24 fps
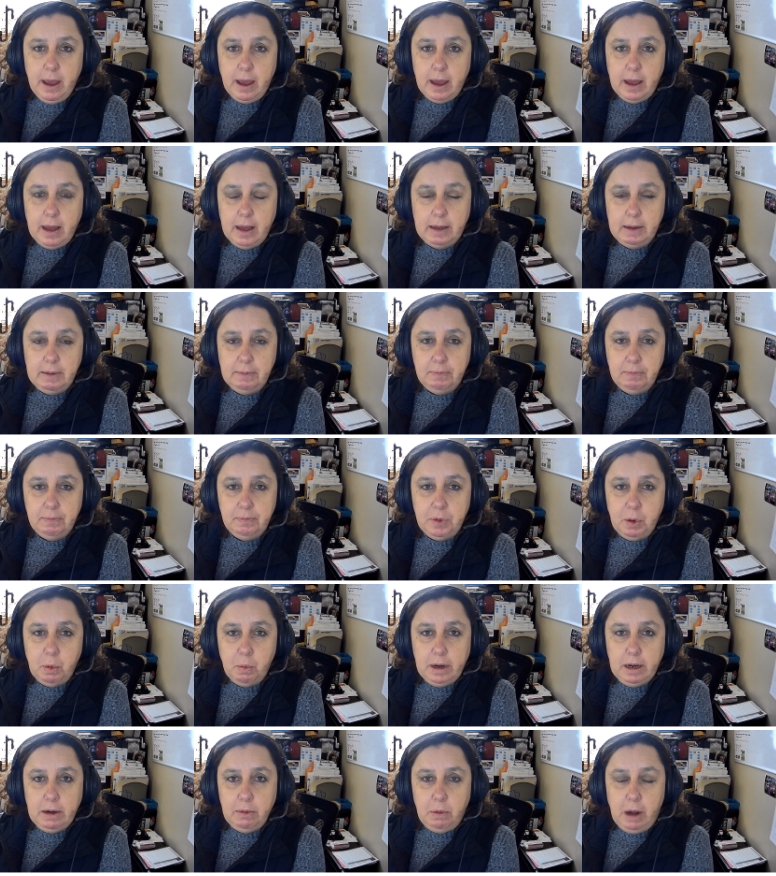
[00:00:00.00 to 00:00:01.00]
Um,
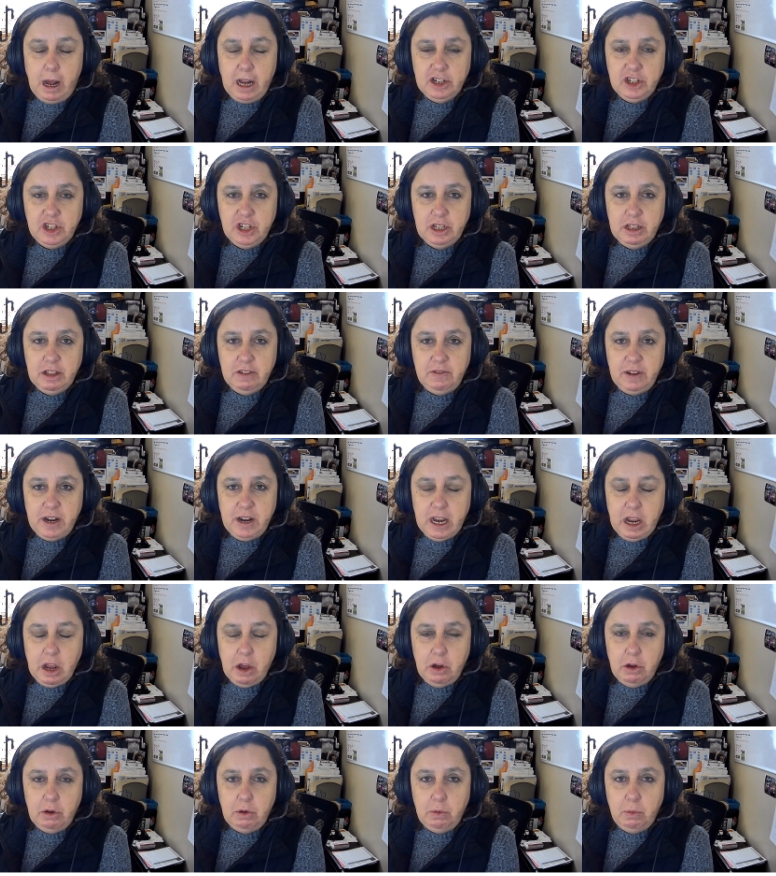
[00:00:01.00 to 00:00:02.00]
when watching the
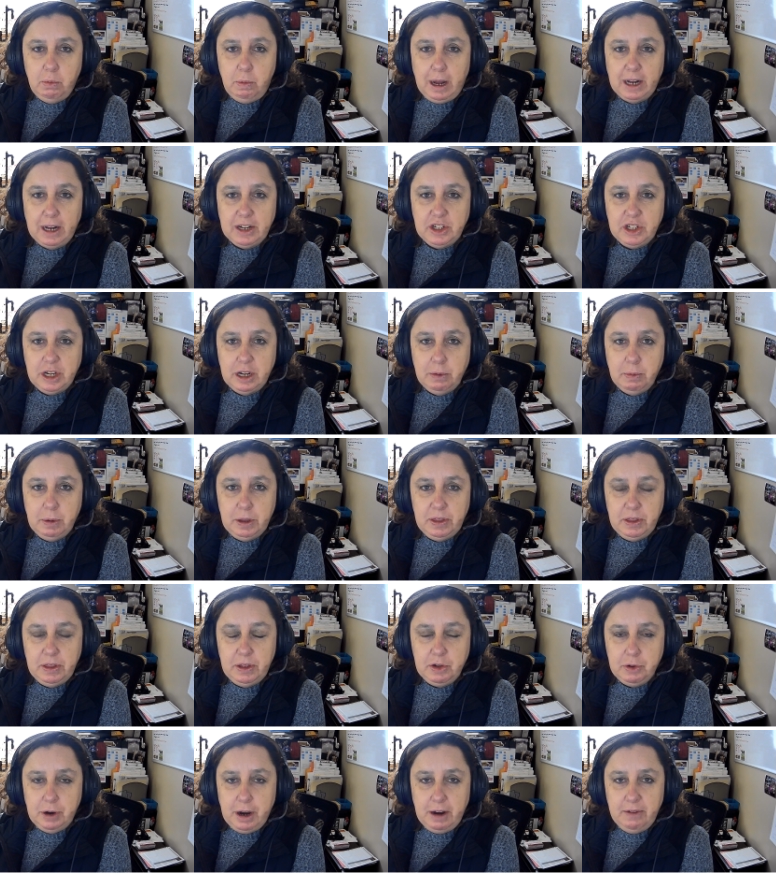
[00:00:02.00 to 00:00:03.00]
video, watching what the
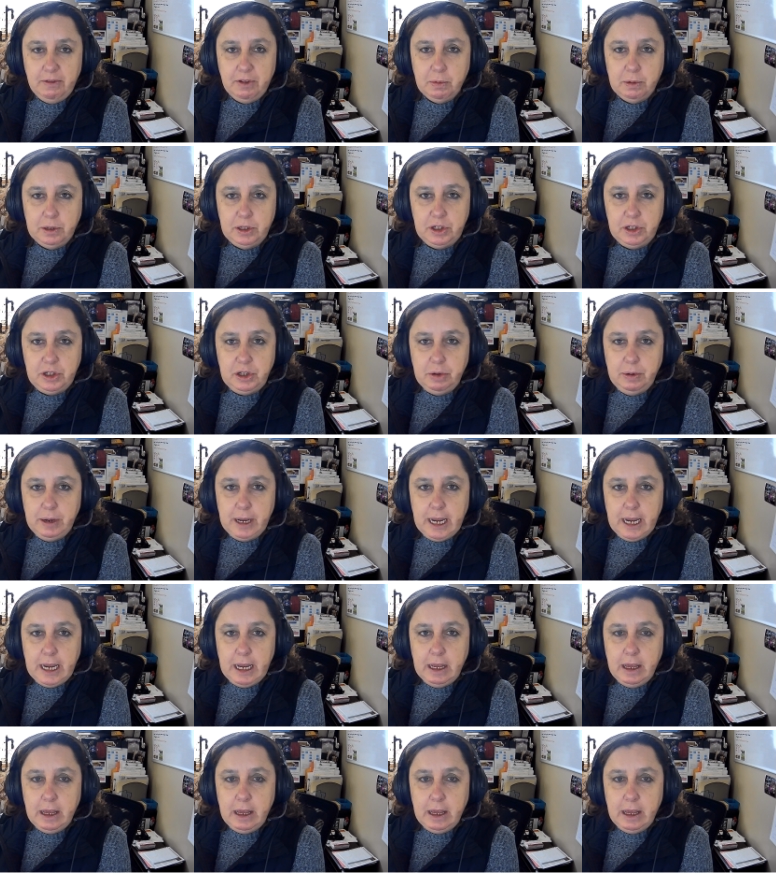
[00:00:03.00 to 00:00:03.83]
driver was doing,